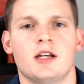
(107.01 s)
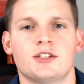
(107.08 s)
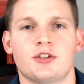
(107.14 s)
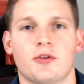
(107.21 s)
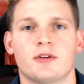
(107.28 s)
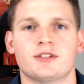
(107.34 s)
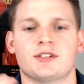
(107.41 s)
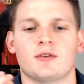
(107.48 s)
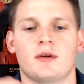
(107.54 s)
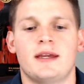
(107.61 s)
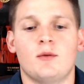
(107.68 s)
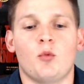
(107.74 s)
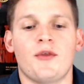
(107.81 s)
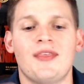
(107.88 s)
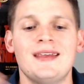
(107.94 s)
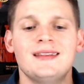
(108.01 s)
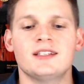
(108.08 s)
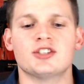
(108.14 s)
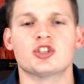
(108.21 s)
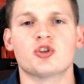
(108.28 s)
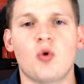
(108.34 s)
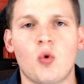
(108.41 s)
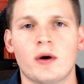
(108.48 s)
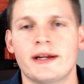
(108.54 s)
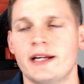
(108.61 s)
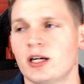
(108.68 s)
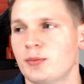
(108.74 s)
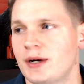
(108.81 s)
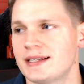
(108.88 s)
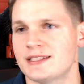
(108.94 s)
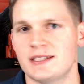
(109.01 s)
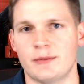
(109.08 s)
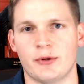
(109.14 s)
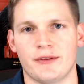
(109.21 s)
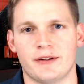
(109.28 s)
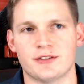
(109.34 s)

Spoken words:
So there's, within the score here by Zimmer,